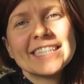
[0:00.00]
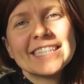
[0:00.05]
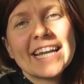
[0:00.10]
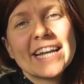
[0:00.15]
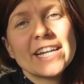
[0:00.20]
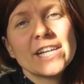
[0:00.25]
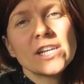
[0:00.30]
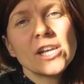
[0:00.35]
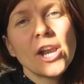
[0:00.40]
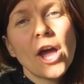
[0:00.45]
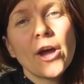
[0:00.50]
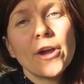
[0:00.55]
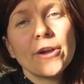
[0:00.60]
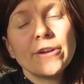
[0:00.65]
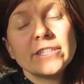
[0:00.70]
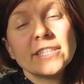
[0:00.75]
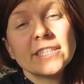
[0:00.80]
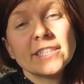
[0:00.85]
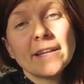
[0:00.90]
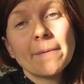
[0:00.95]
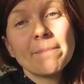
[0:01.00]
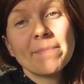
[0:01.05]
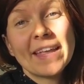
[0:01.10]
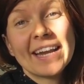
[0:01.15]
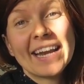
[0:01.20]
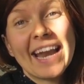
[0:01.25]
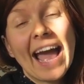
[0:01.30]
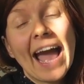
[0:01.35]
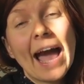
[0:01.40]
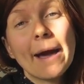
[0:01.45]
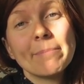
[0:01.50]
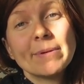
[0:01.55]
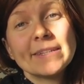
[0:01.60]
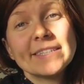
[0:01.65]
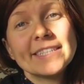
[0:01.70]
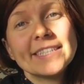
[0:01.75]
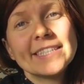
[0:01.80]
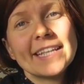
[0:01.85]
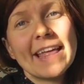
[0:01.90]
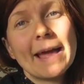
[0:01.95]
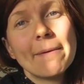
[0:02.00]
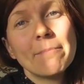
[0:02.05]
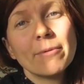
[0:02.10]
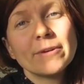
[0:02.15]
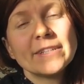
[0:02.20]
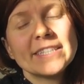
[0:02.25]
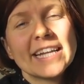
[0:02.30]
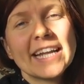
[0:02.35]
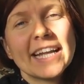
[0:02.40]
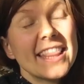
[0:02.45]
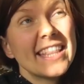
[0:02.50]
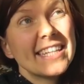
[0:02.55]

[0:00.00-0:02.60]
to say no to something that happens to their body.